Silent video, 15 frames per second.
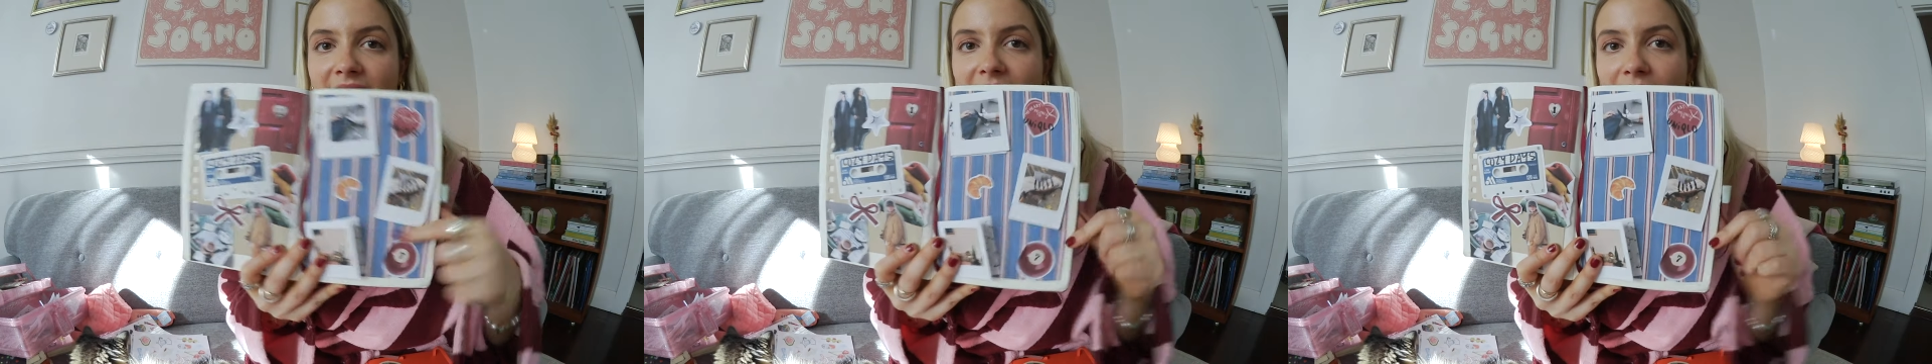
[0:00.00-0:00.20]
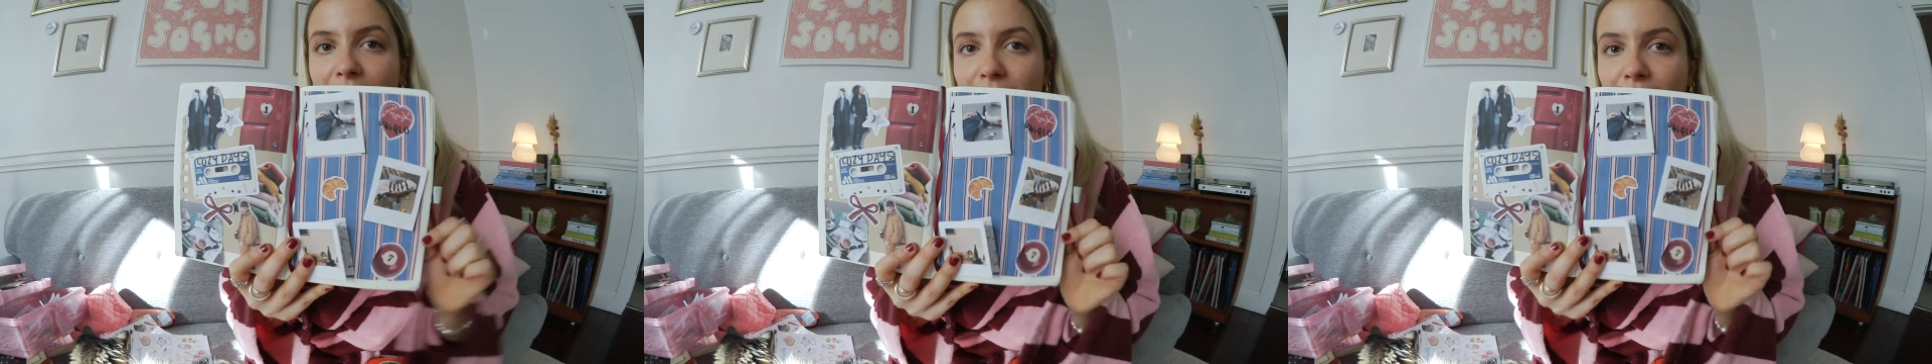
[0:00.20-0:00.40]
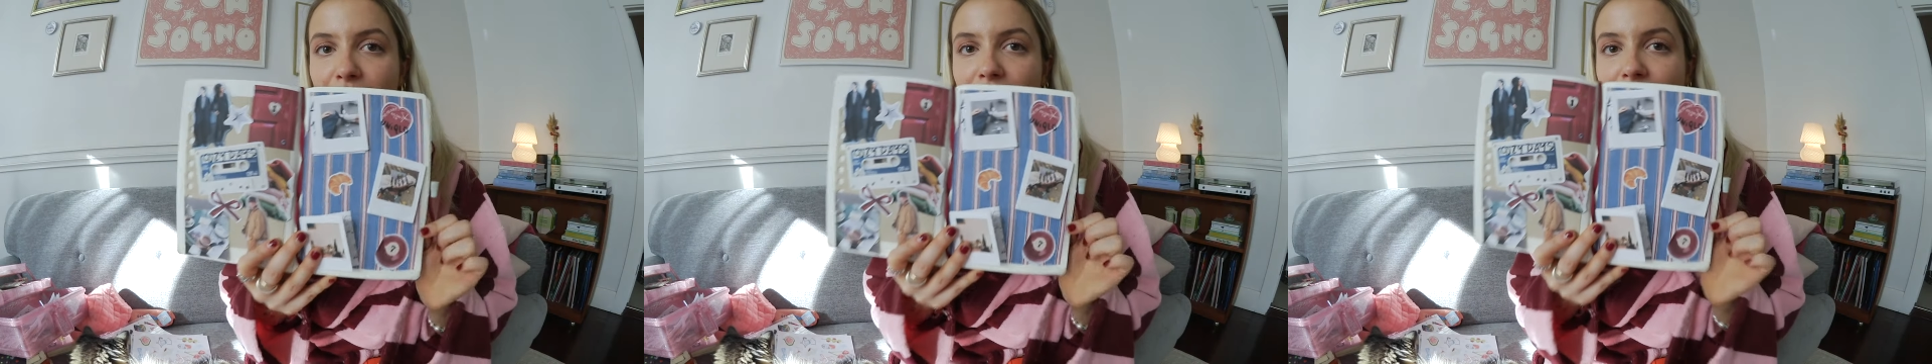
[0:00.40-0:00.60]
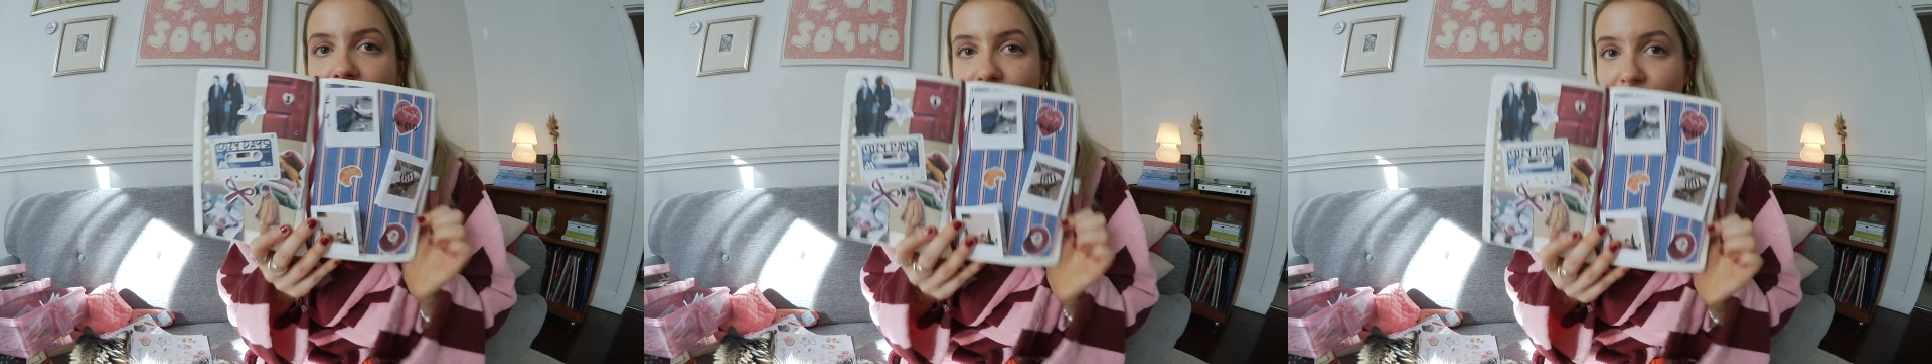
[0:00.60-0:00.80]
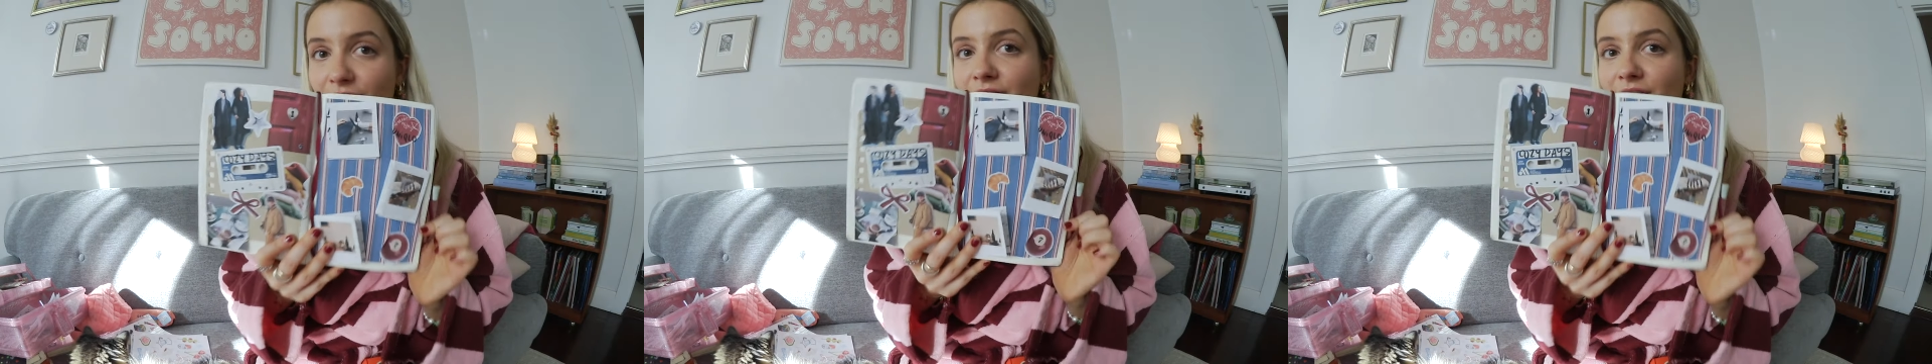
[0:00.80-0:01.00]
um, from
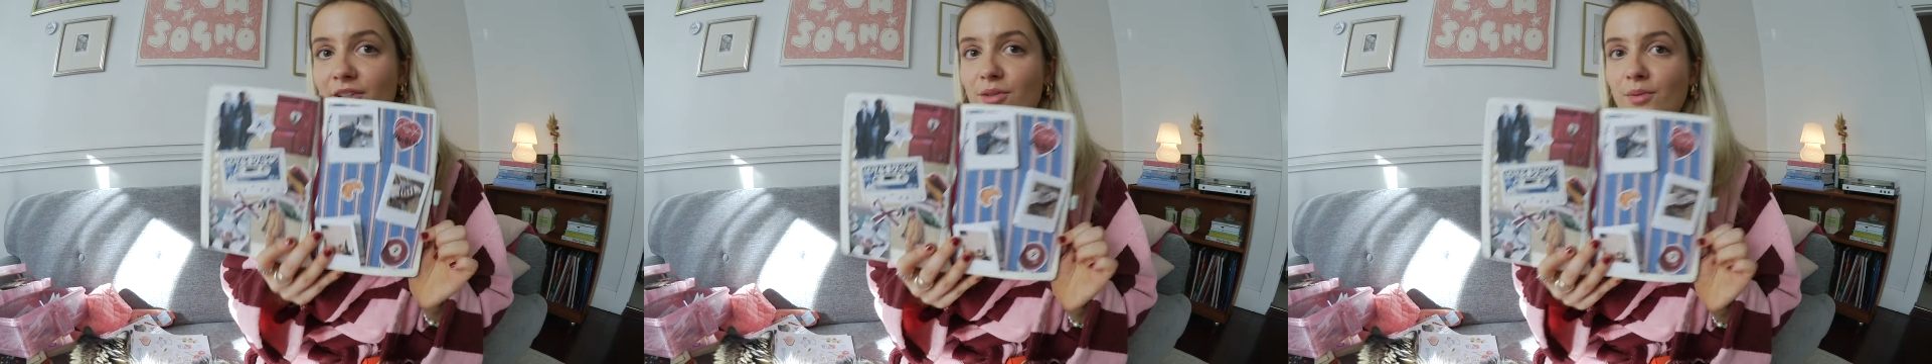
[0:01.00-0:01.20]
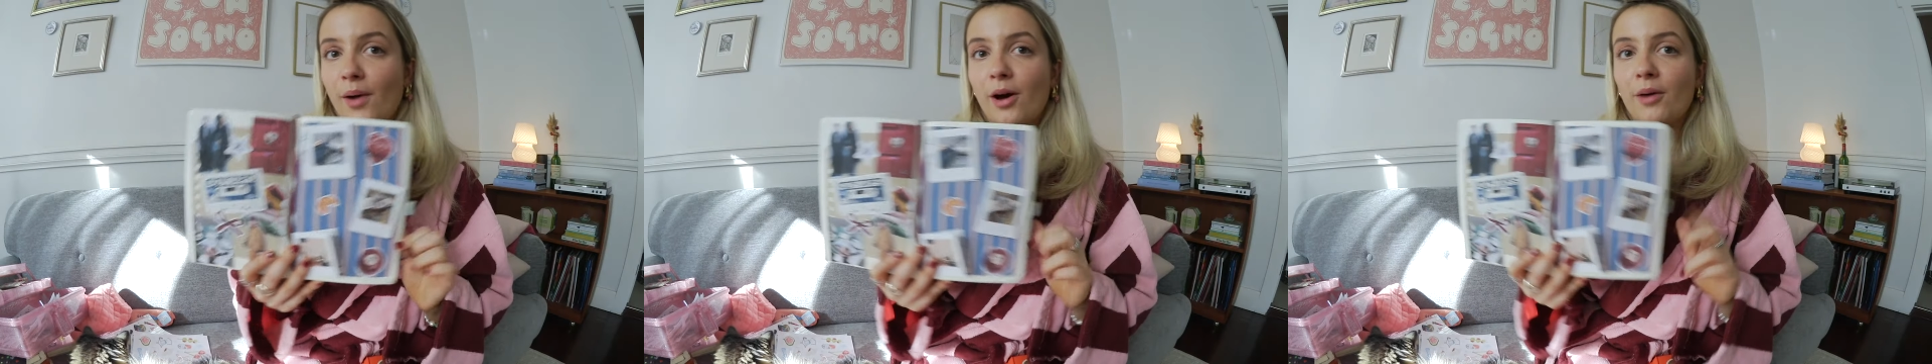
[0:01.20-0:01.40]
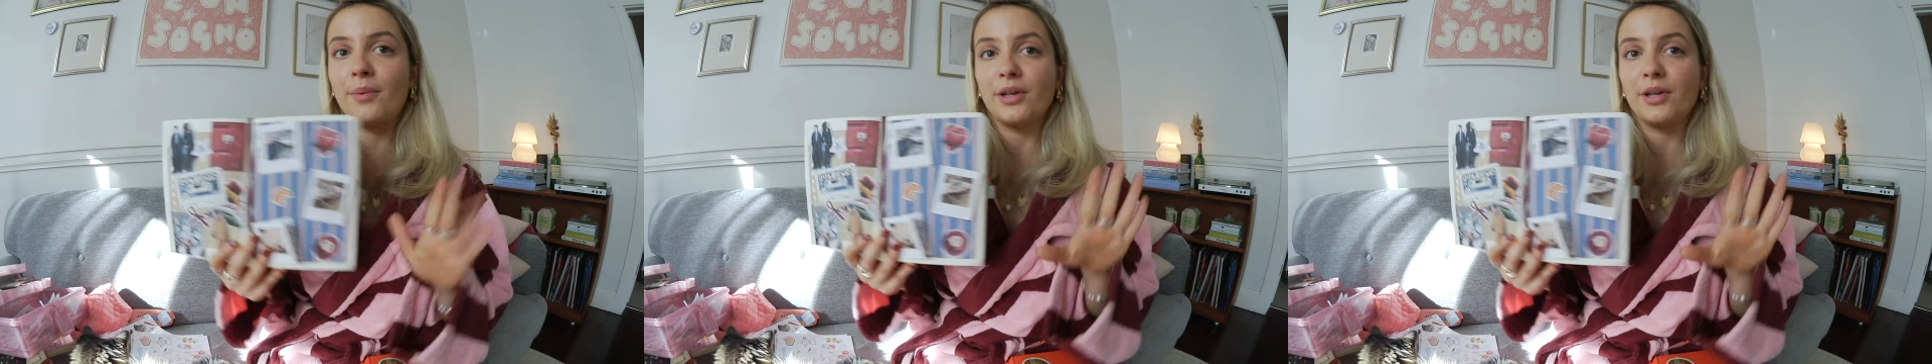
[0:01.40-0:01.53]
Pinterest as well,